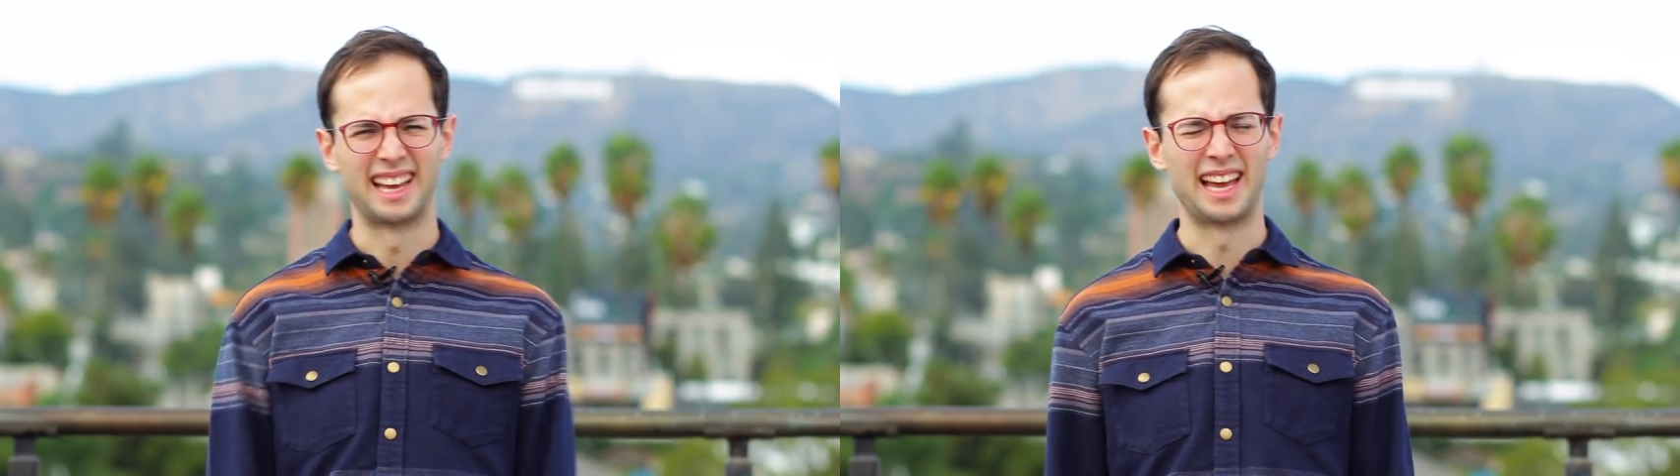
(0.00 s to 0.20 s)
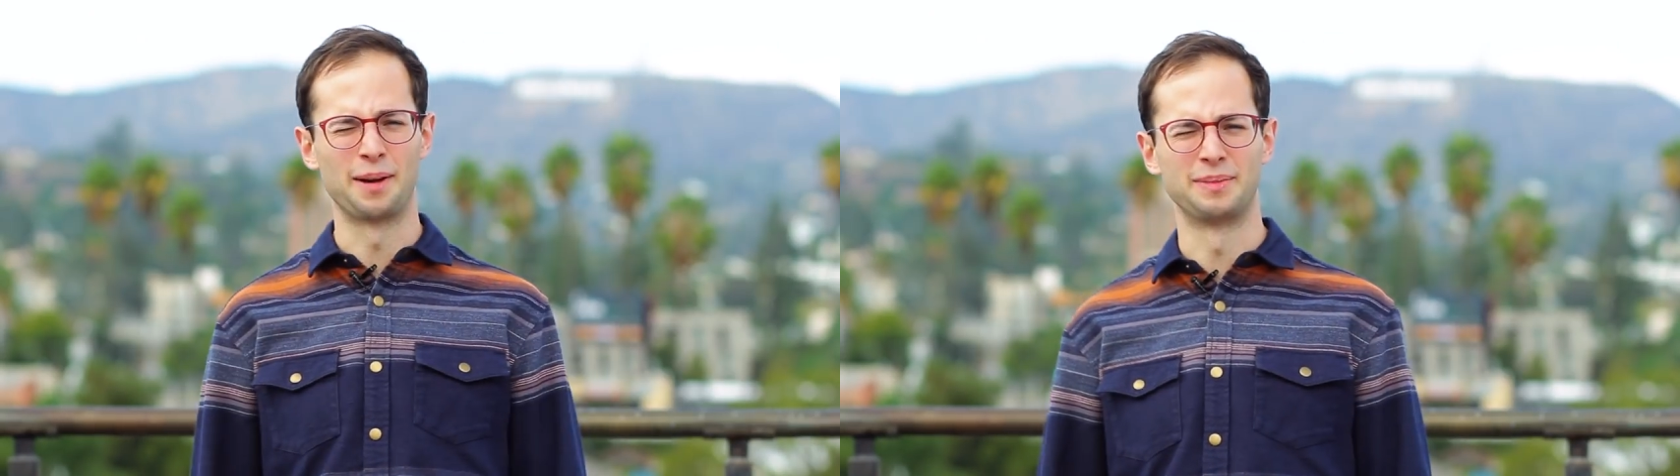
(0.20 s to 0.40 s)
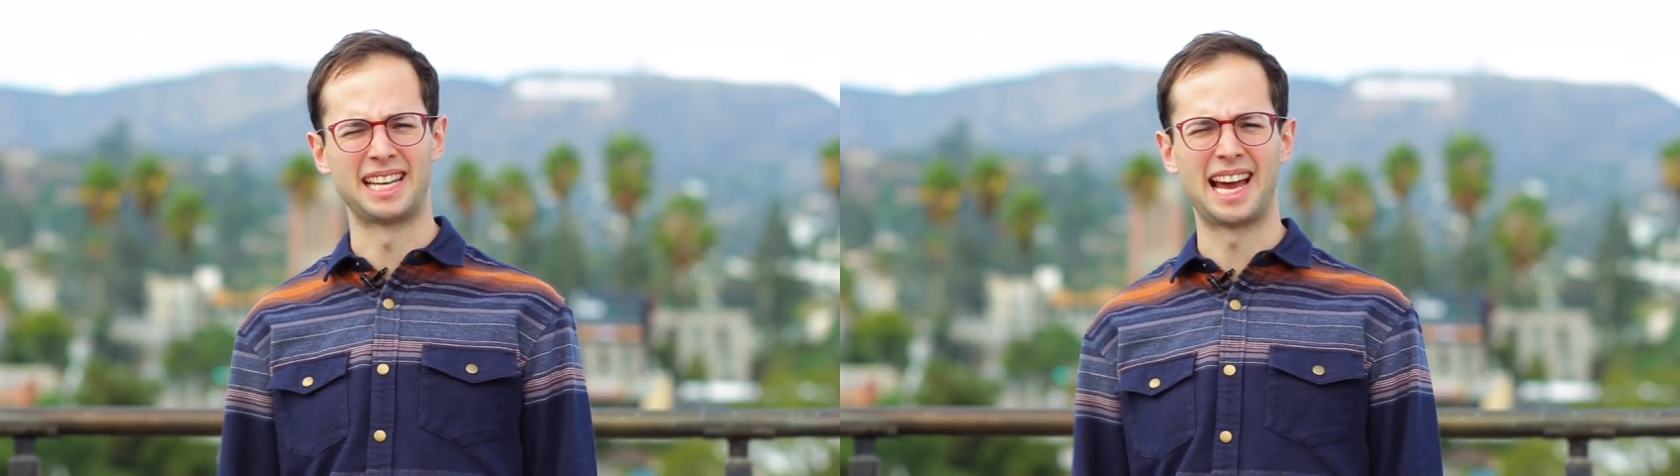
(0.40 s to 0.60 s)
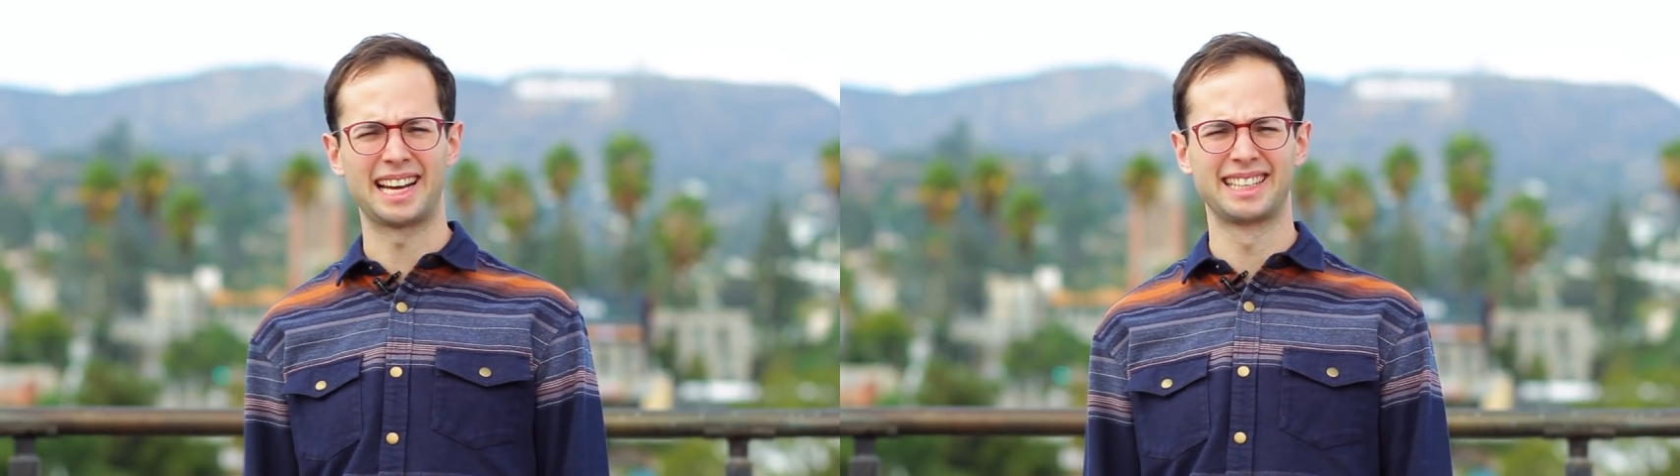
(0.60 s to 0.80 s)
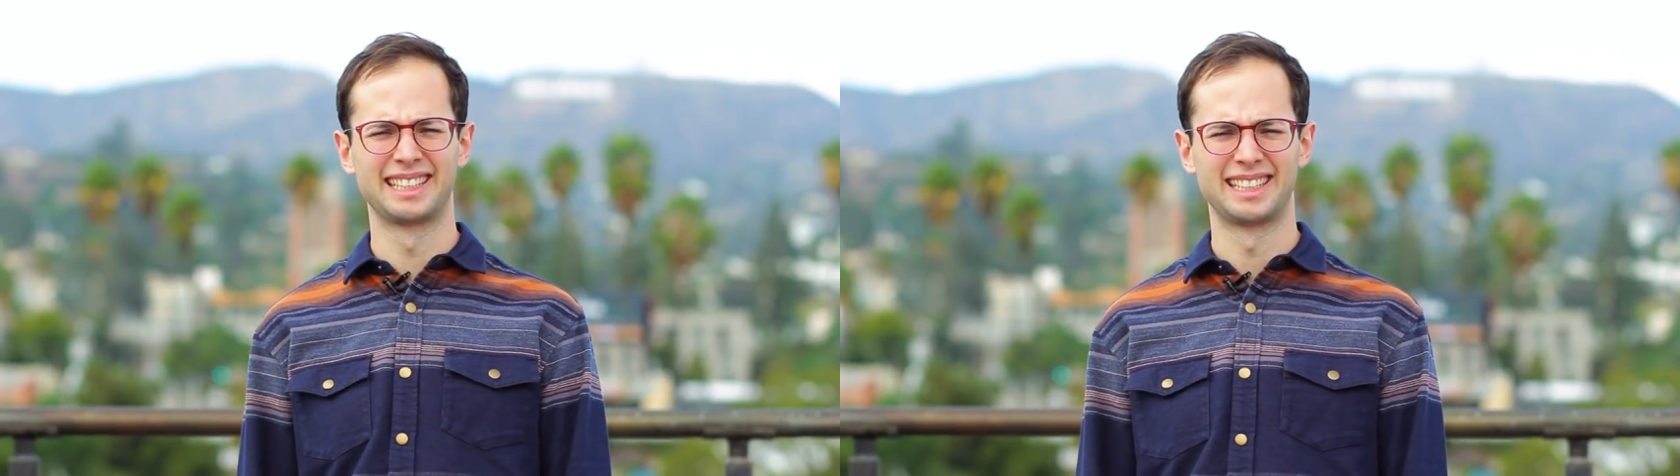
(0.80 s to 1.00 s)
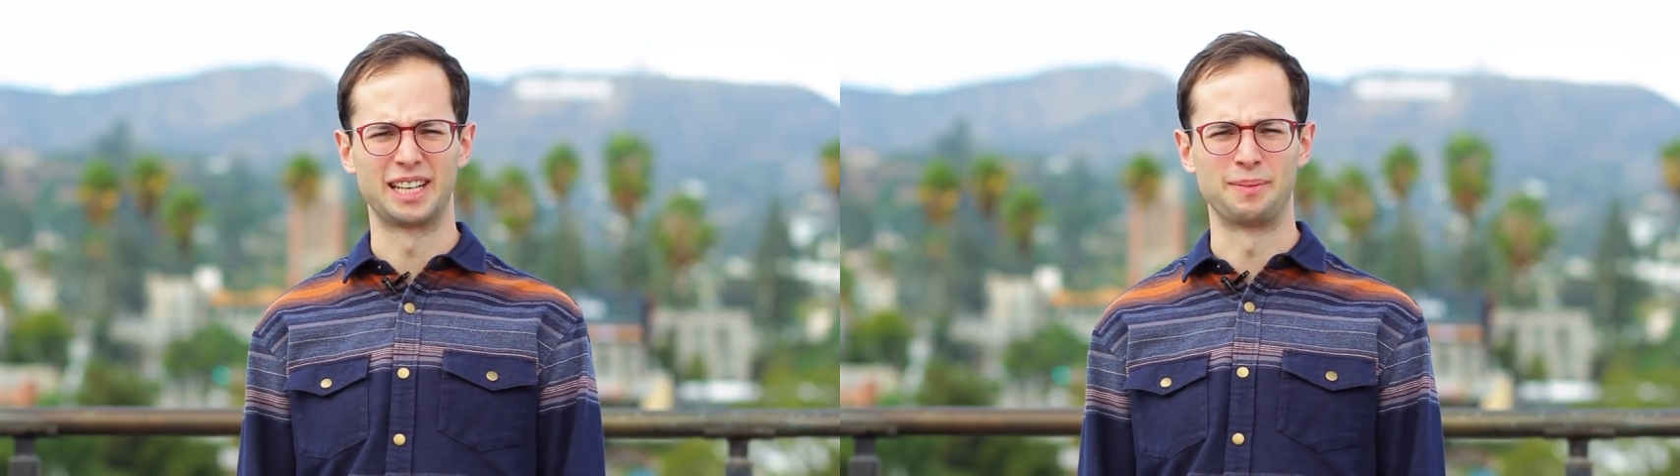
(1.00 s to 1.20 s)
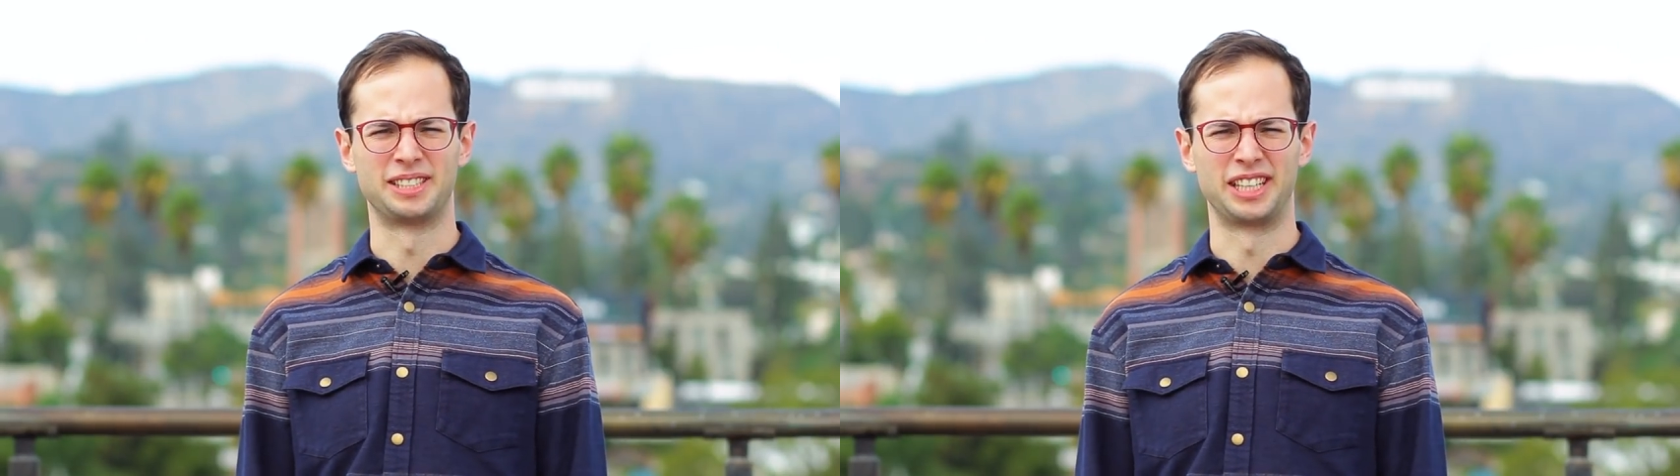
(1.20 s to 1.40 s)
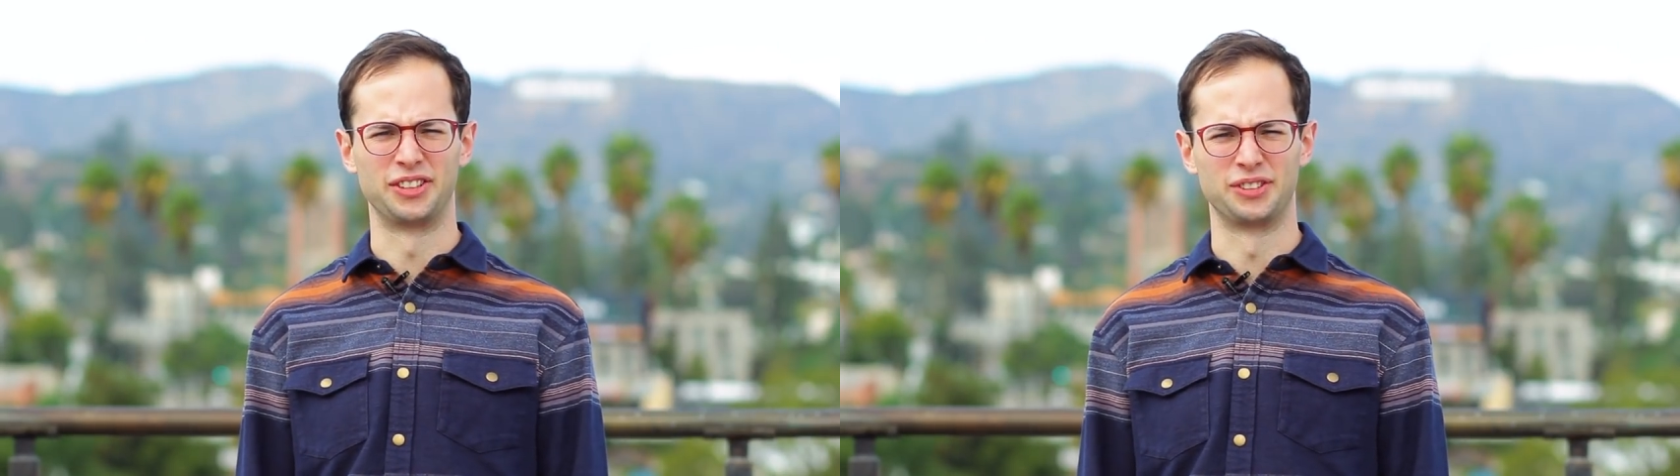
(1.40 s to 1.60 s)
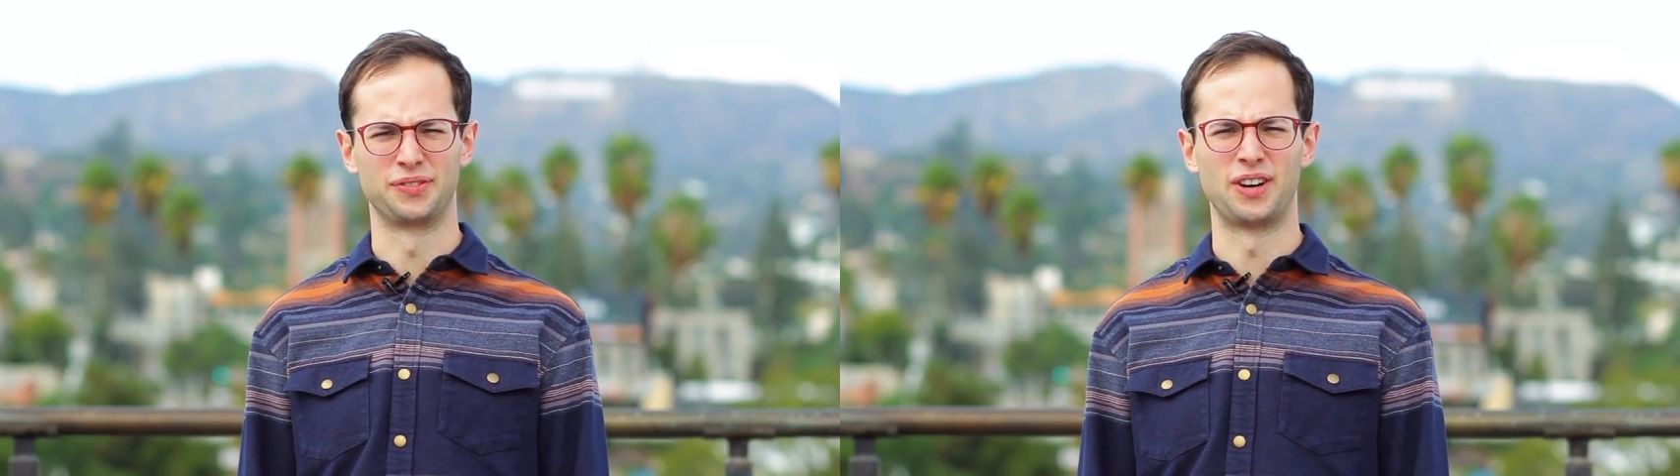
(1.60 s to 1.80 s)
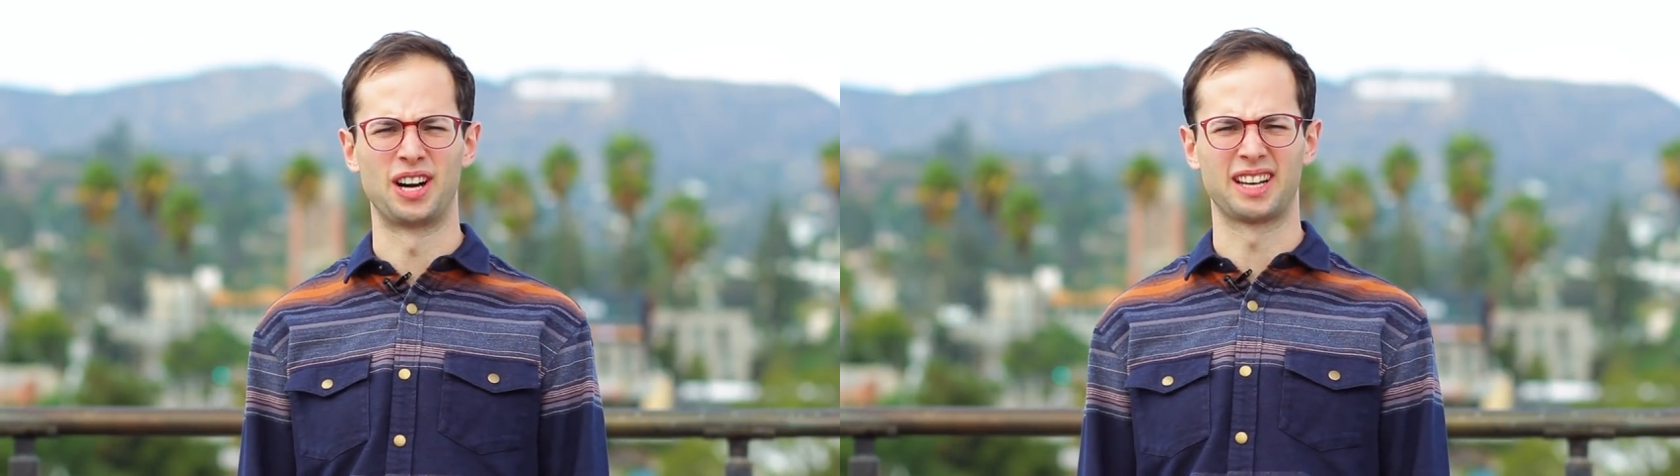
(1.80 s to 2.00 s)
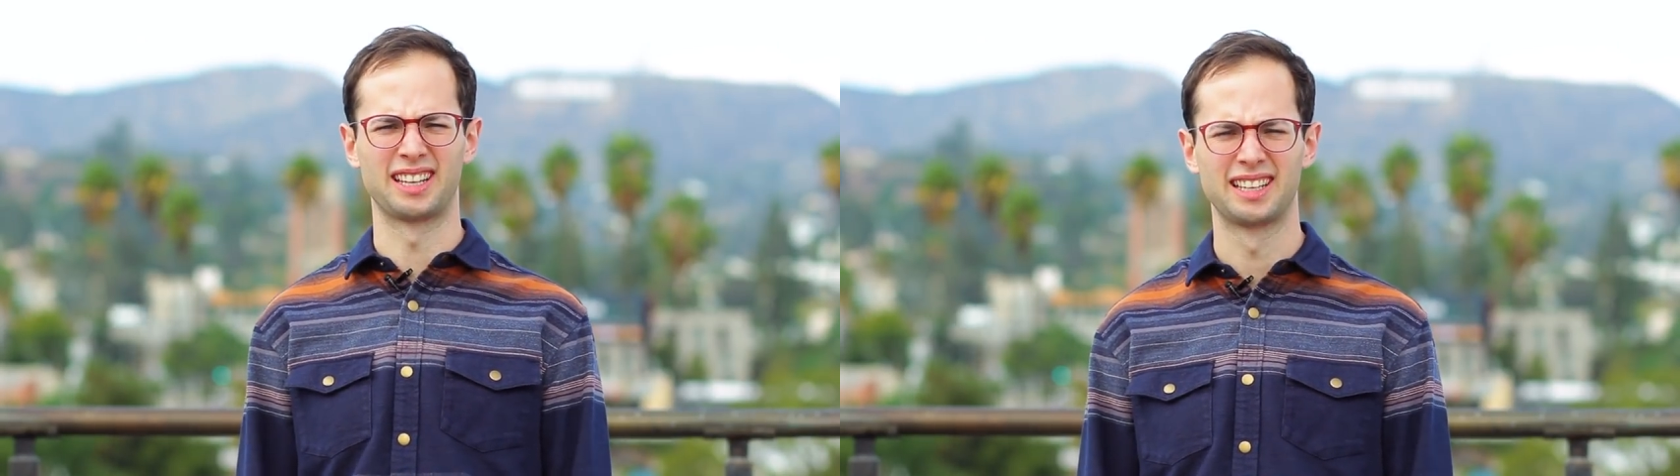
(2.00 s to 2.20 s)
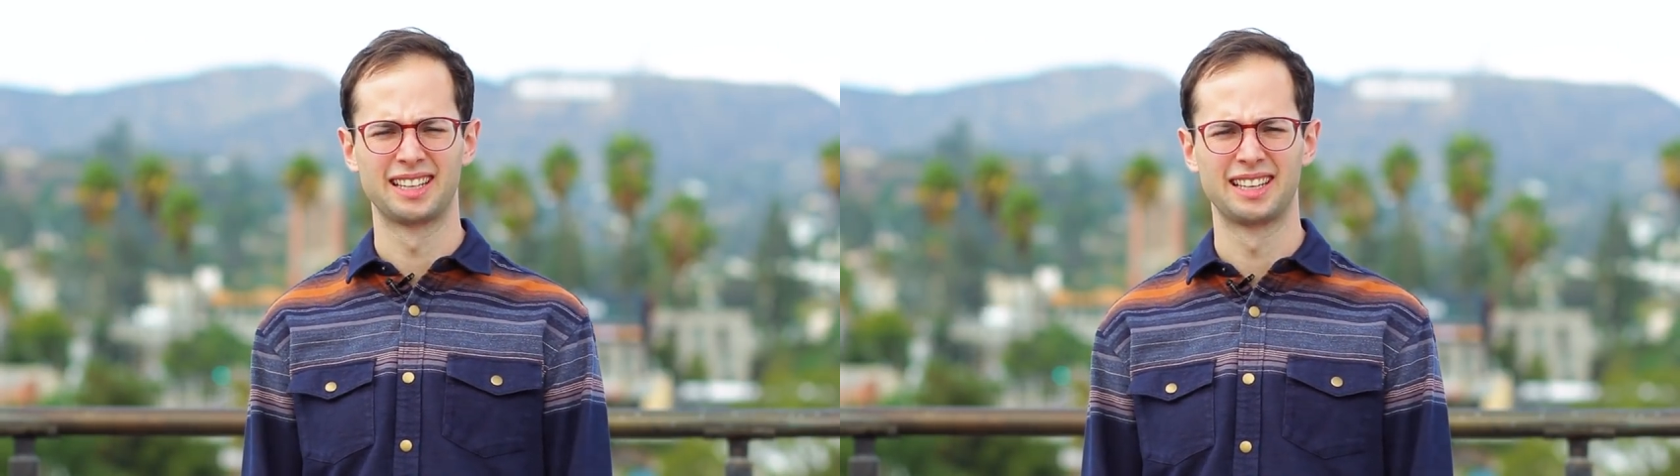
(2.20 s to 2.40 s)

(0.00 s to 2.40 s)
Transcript: Hey, I'm Zach, and I'm single as fuck.